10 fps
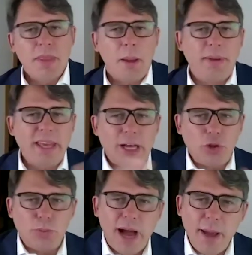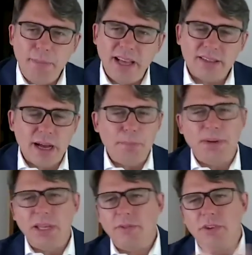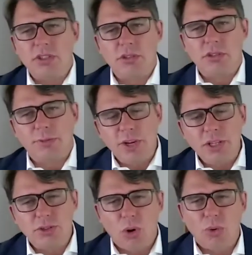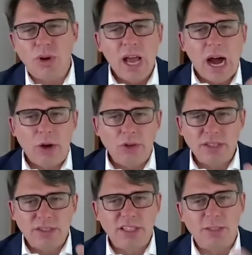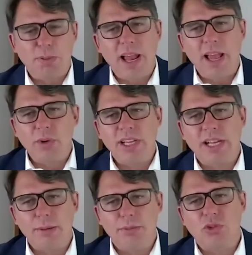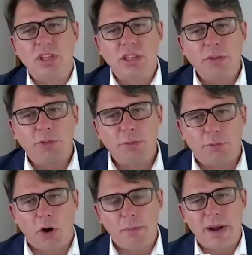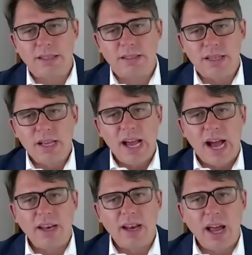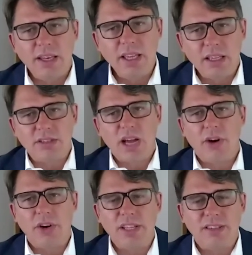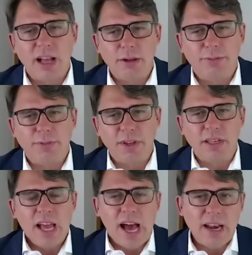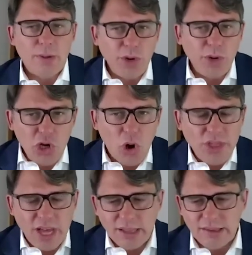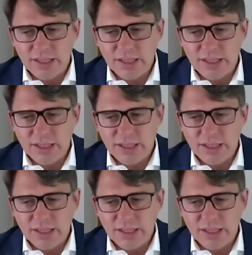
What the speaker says: being a Dubai-based company versus a free zone. How does this play when it comes to the different formats and ESR in itself? And we know that